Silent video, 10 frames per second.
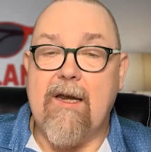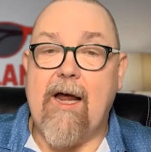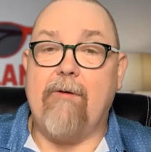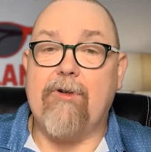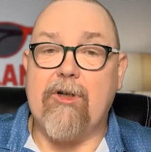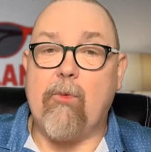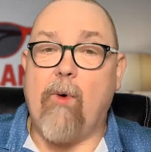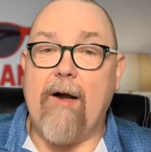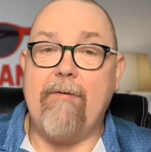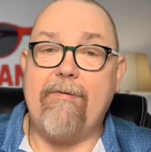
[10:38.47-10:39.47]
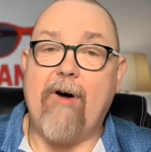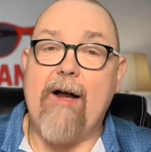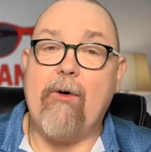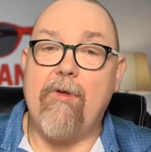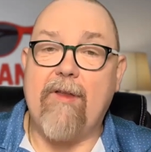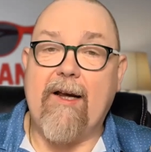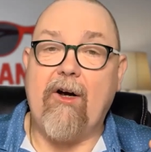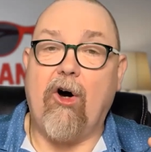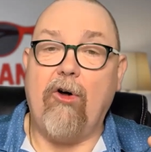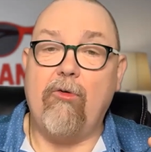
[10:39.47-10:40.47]
Now, just one final
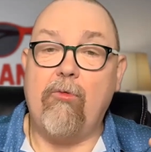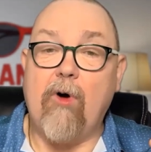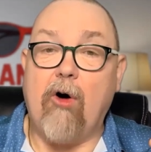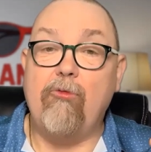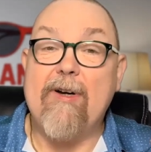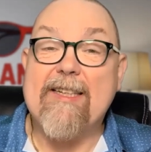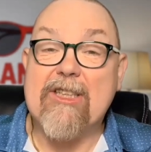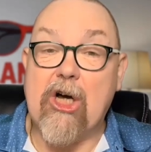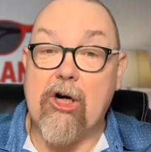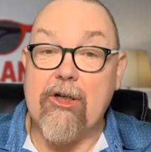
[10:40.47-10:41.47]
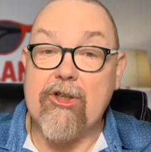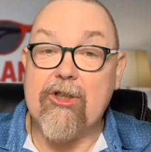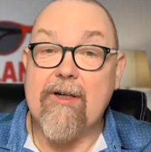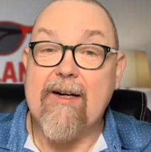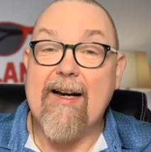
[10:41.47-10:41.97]
thing on research